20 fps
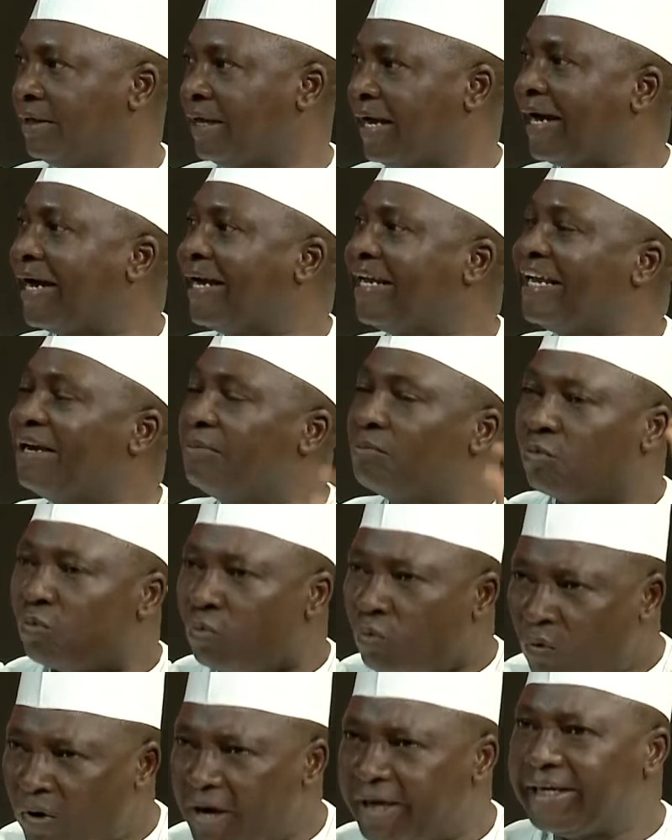I
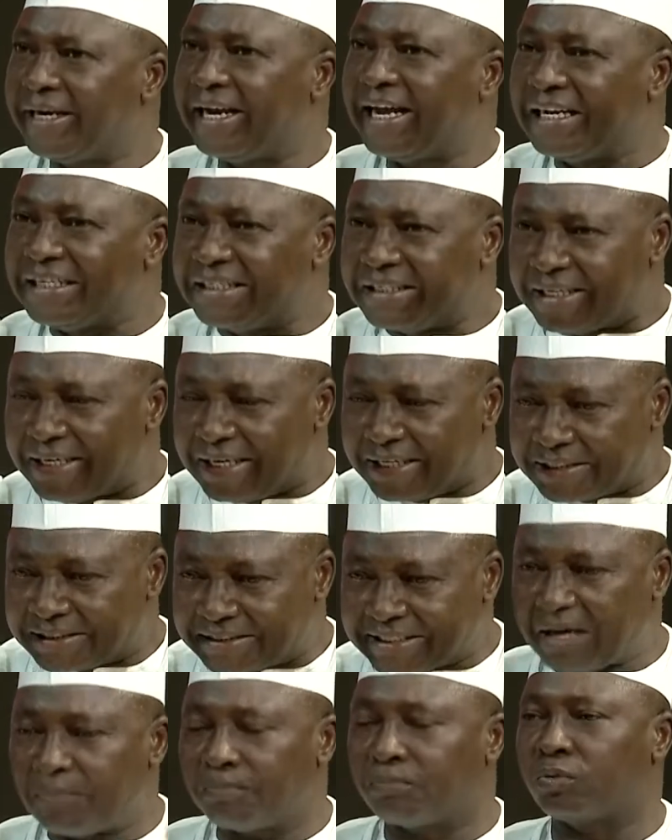am an
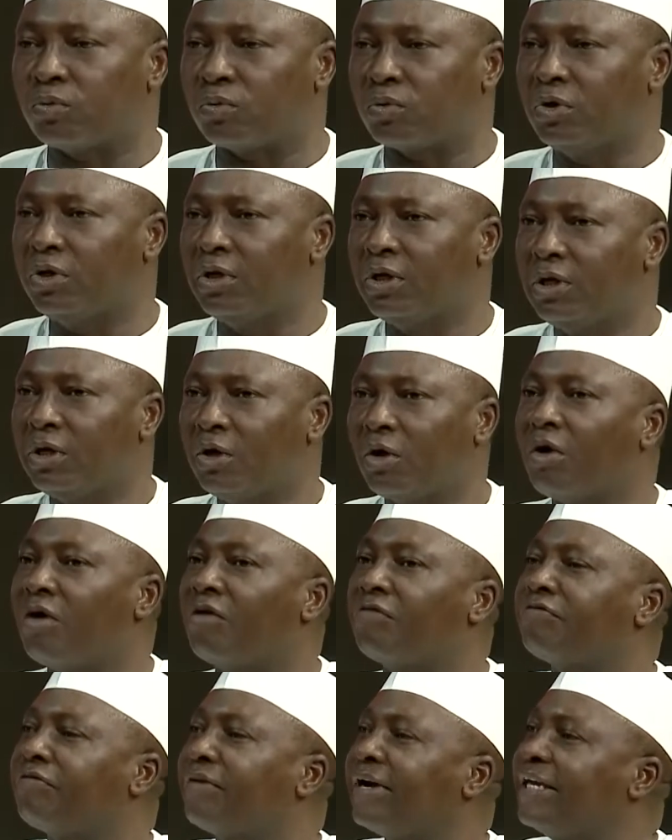example
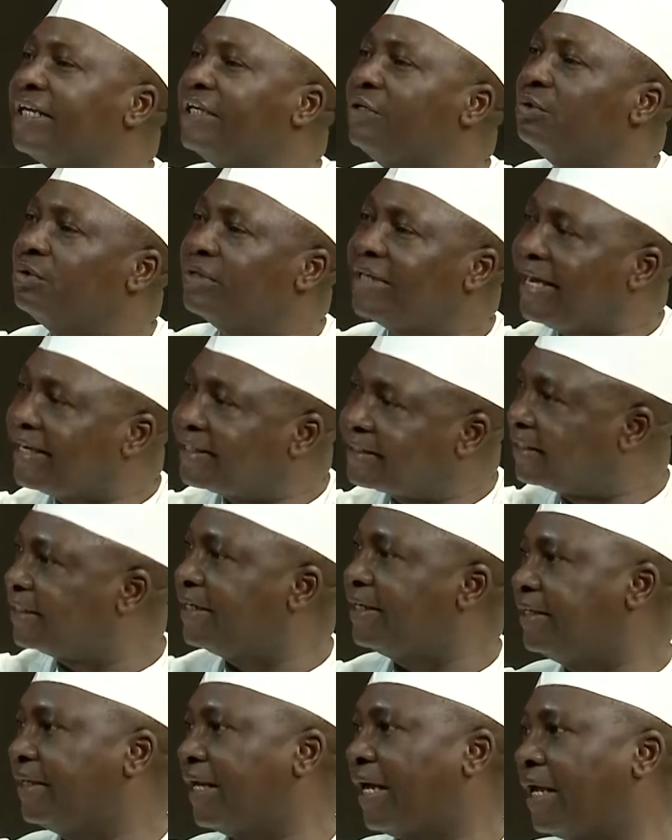of a united
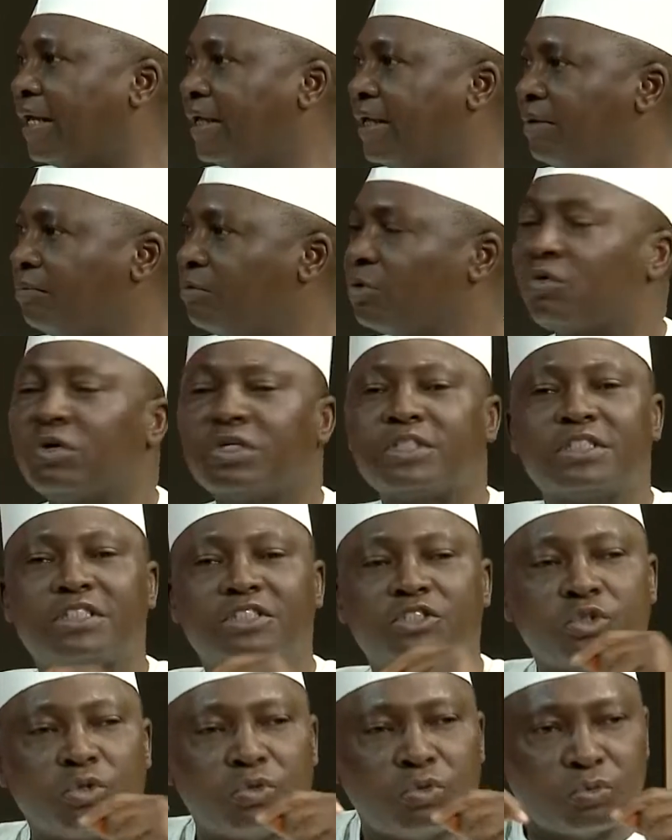leader, because
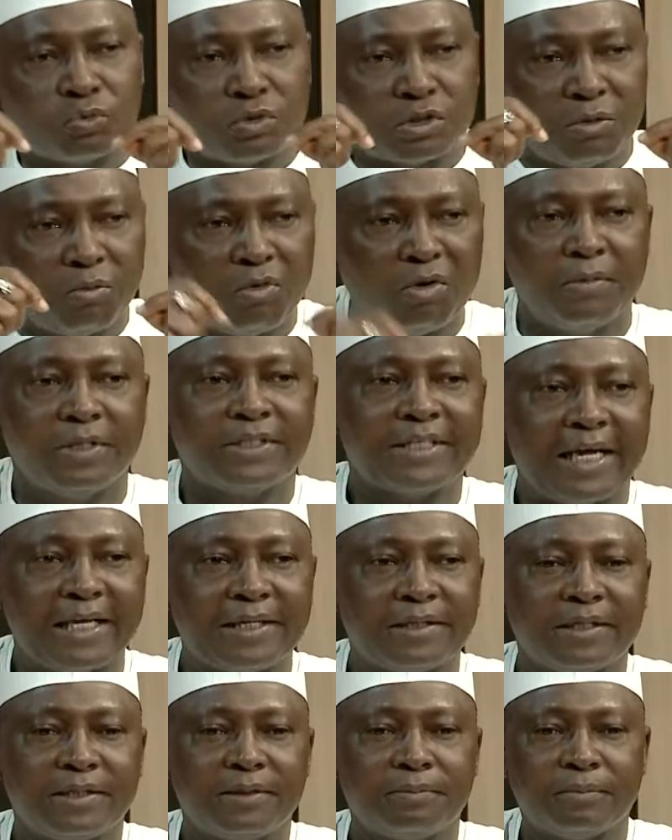so the moment I
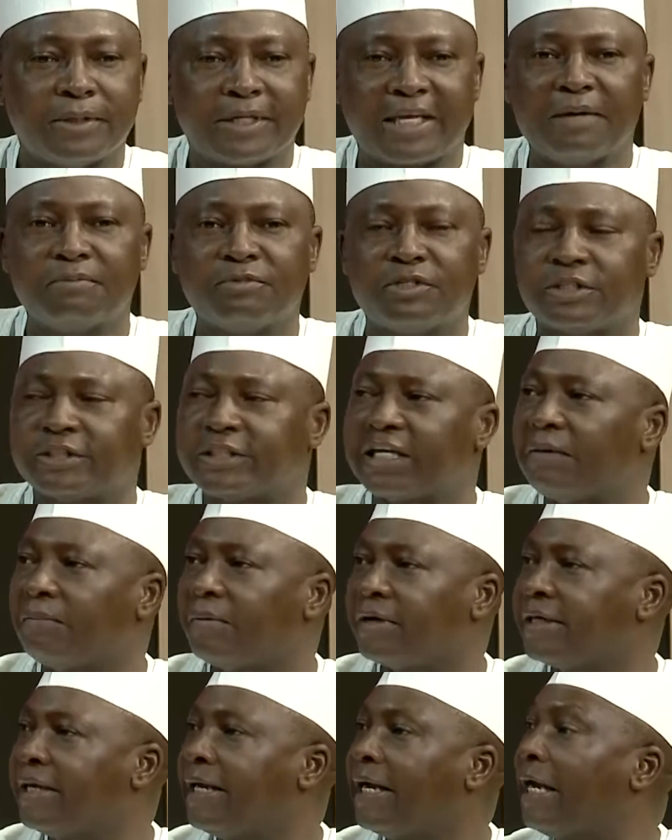became the
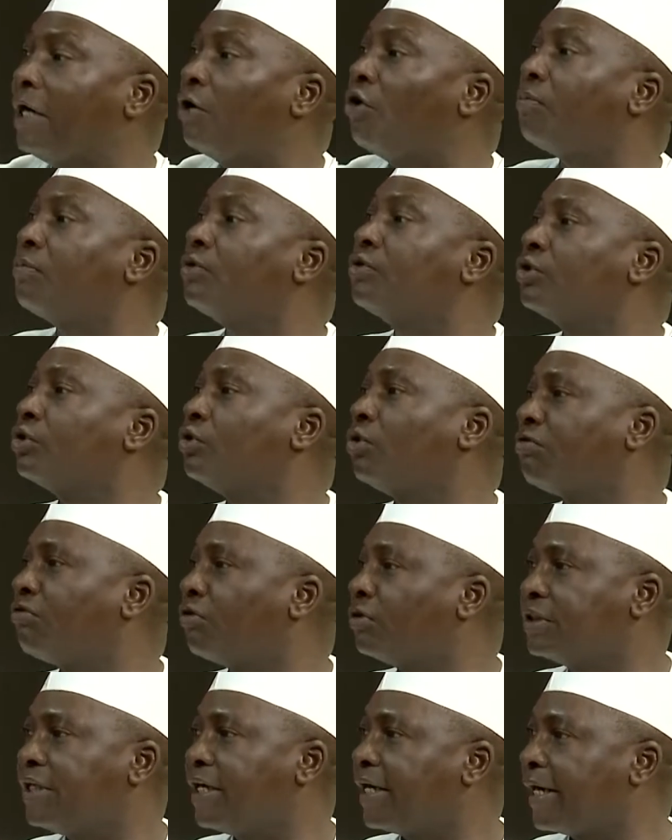chairman, I opened the door for
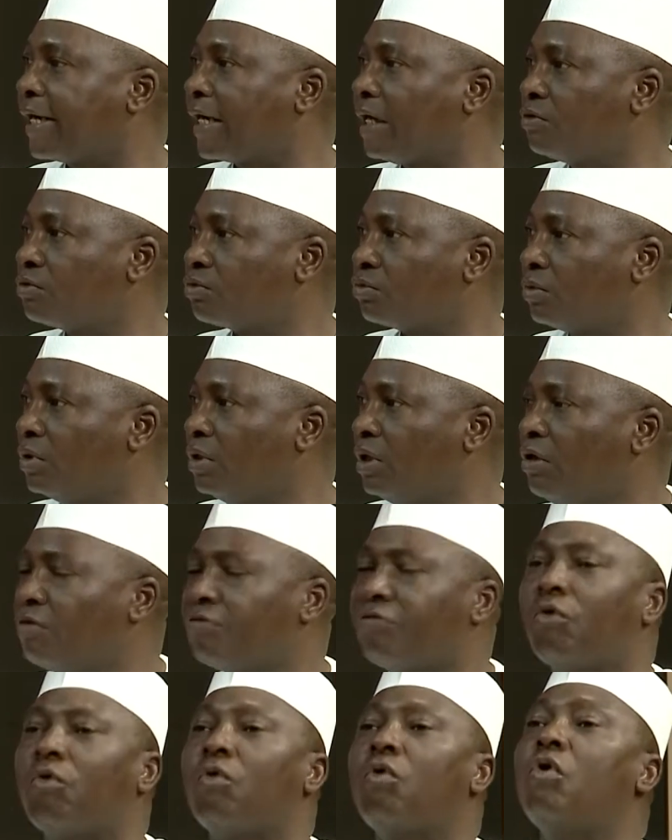the area council,
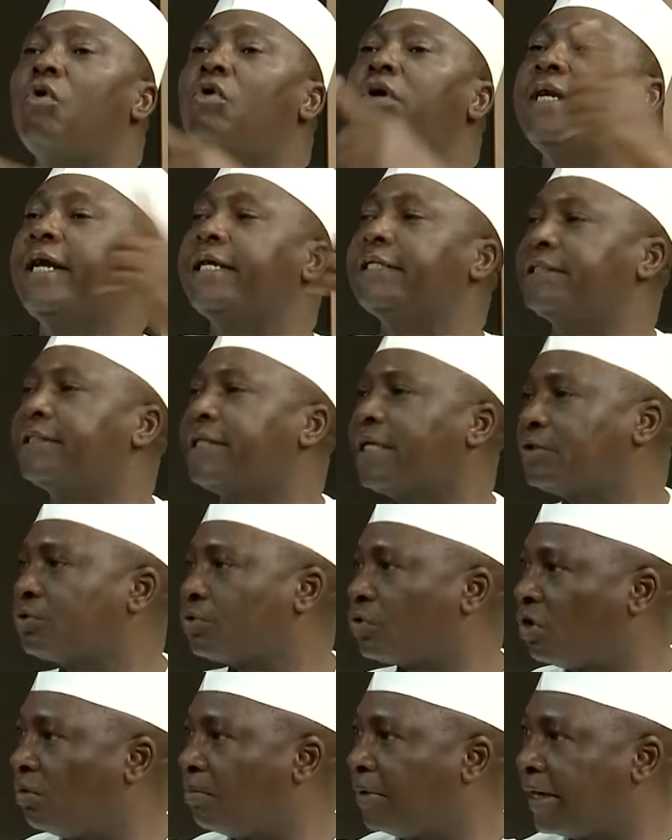for all Nigerians to
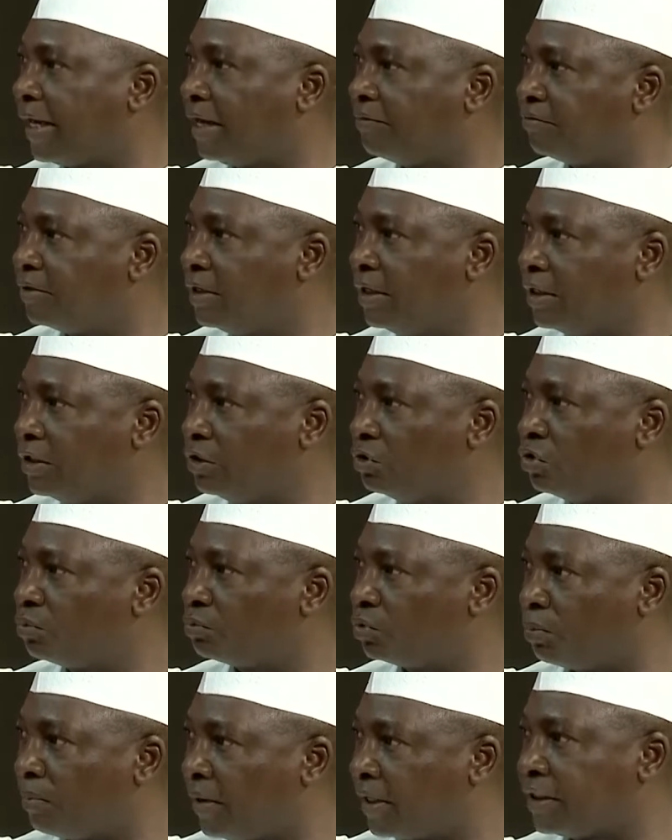come and have,
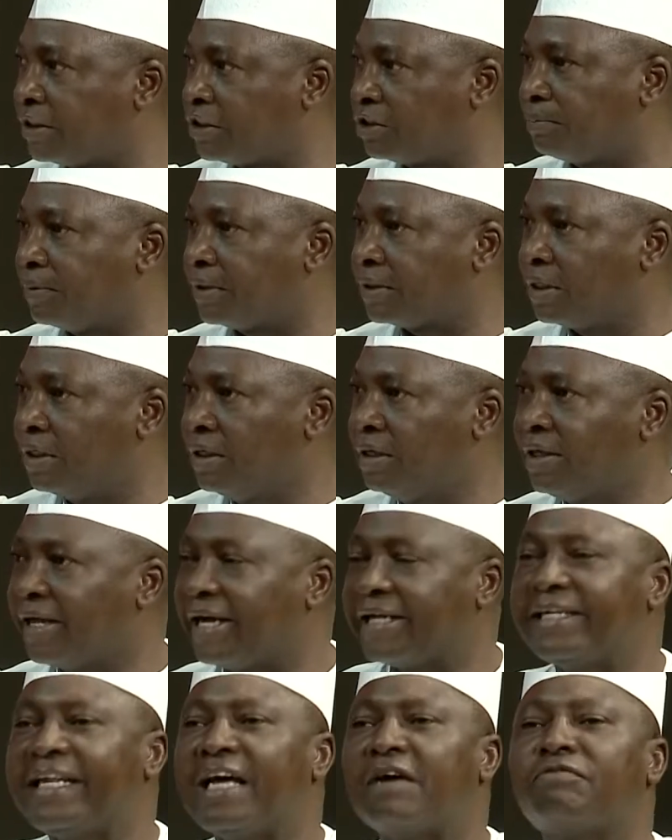to participate.
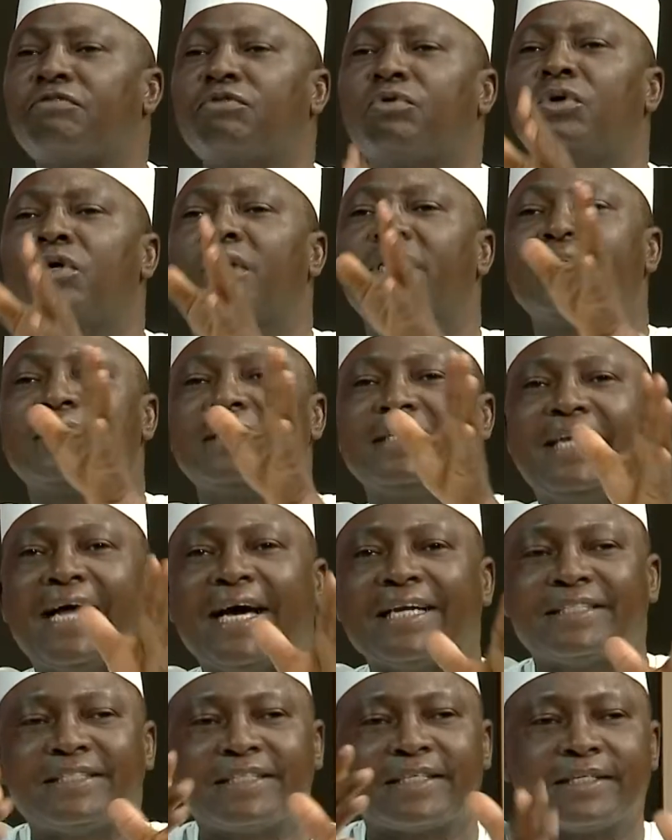And therefore,
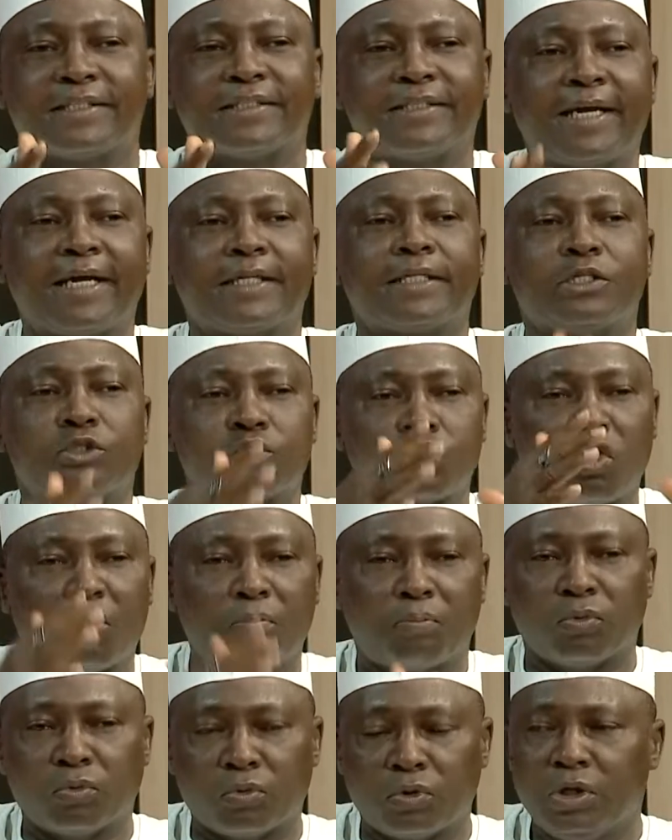that secretariat is
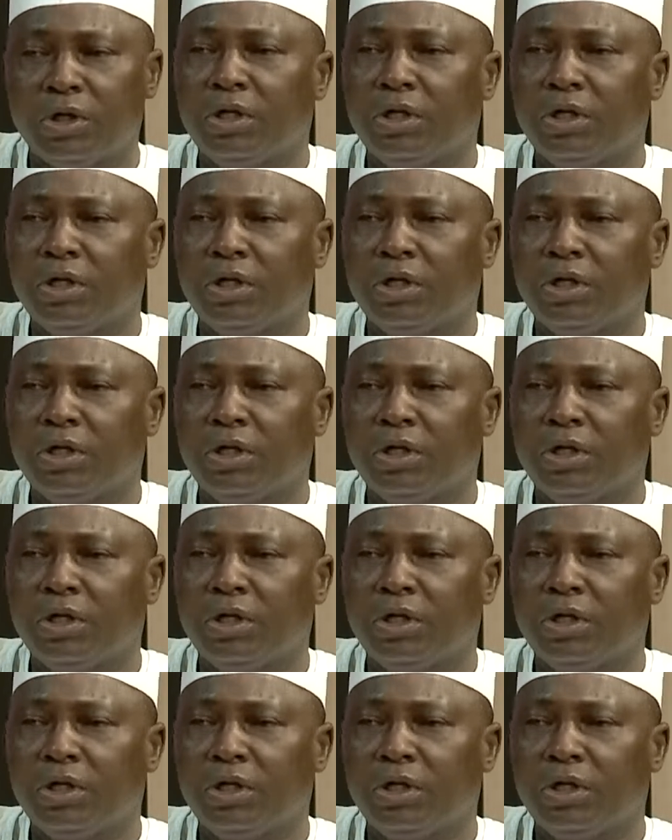open.